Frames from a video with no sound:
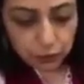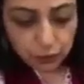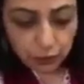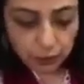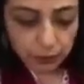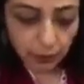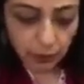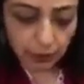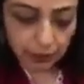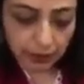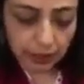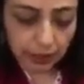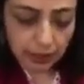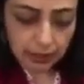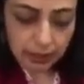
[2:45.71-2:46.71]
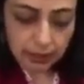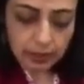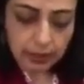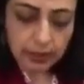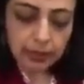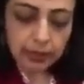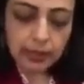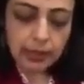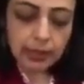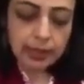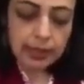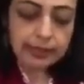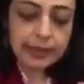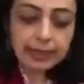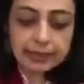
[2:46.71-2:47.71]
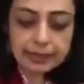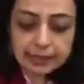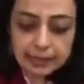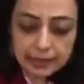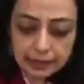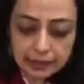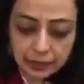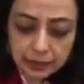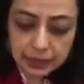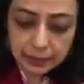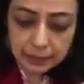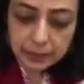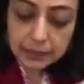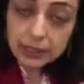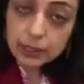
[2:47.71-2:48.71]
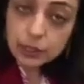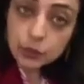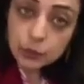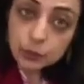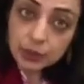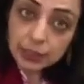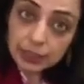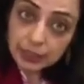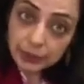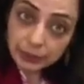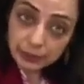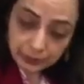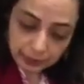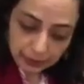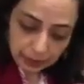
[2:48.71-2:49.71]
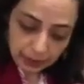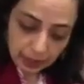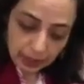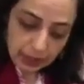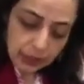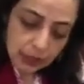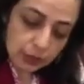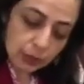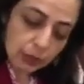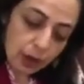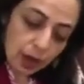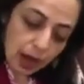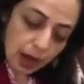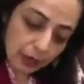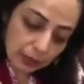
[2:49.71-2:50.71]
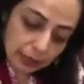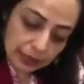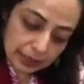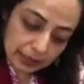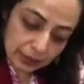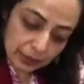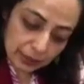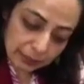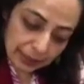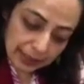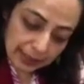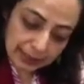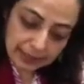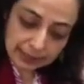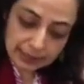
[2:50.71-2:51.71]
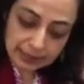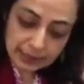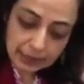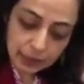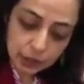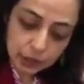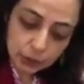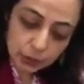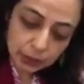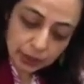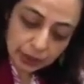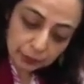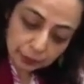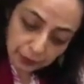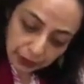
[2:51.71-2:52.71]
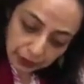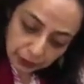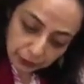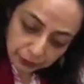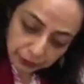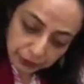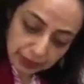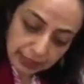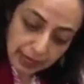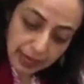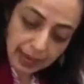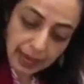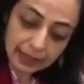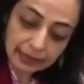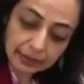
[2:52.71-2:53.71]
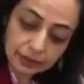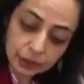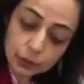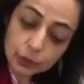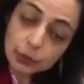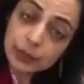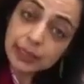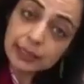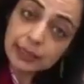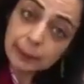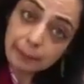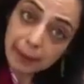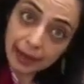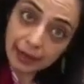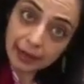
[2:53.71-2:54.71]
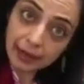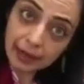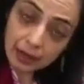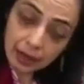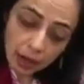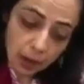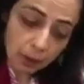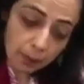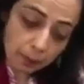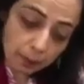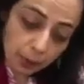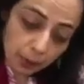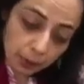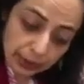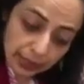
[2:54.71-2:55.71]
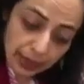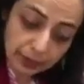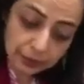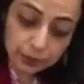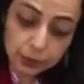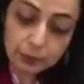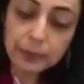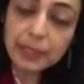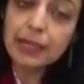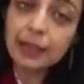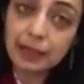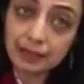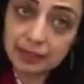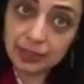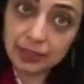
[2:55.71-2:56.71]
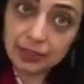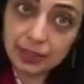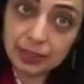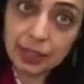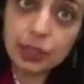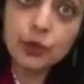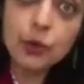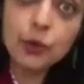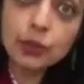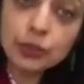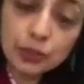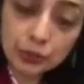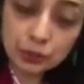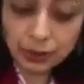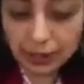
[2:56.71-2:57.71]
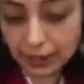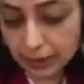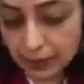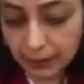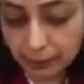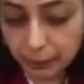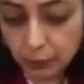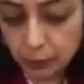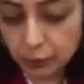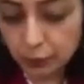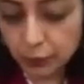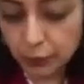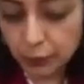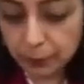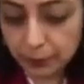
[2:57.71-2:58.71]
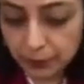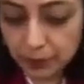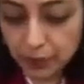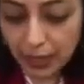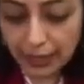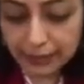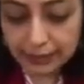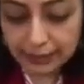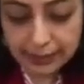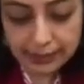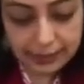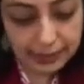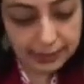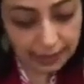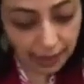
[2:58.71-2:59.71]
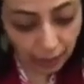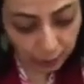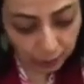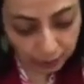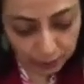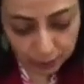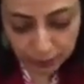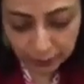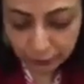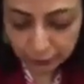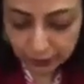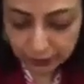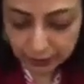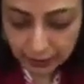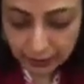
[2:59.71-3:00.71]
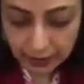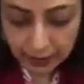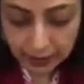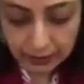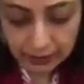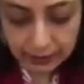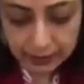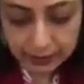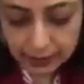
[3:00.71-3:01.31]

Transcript: you on a model, let's say there is a missing tooth here. So how this is replaced is a tooth in front of it and the tooth at the back. Both have to be cut in order to take support for your bridge, and this is how it will fit. These